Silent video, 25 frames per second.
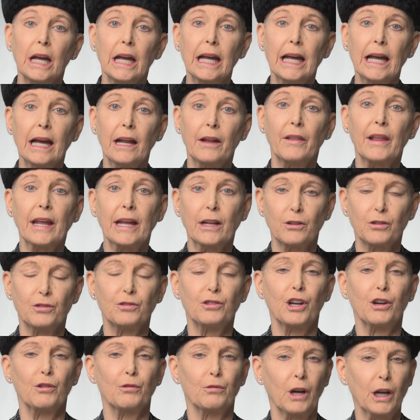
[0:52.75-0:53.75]
and they
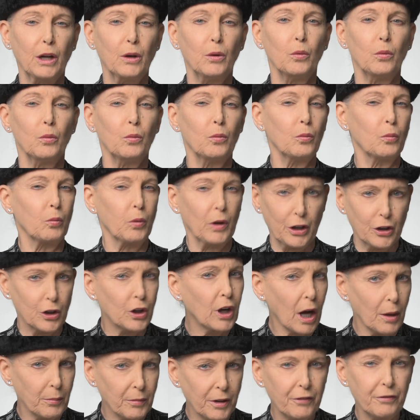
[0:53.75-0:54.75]
understand right where you're
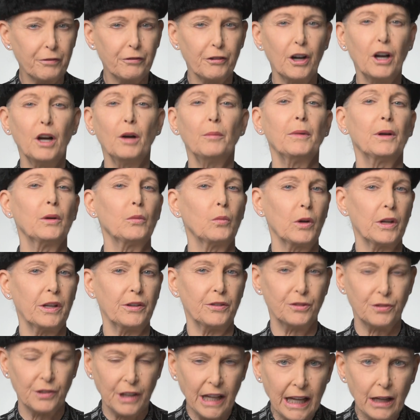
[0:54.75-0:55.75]
coming from and what
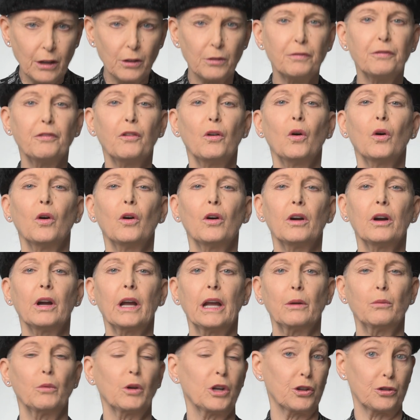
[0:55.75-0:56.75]
you stand for
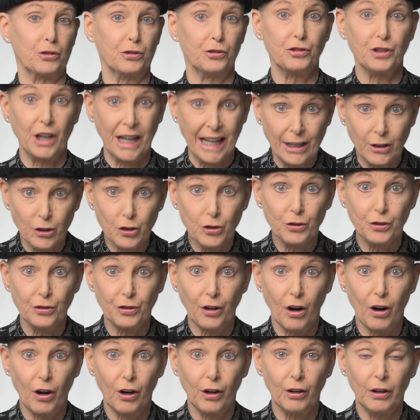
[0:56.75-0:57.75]
and what your standards
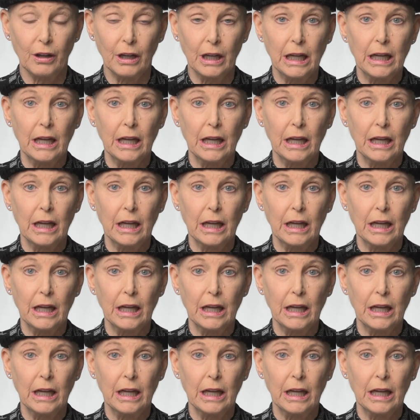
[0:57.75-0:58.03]
are,